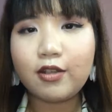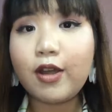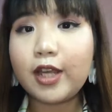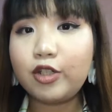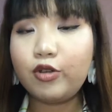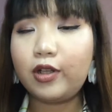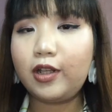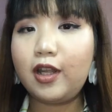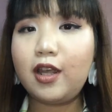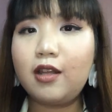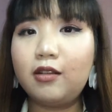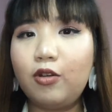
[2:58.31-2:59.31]
So
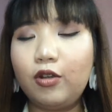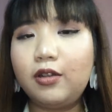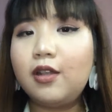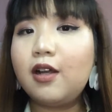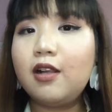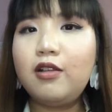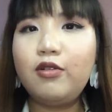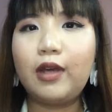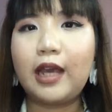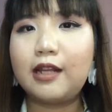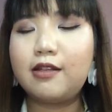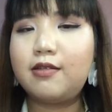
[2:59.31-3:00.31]
actually in total you
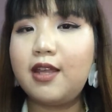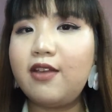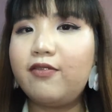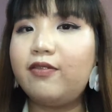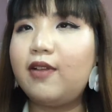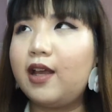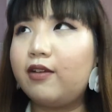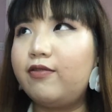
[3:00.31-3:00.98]
can save like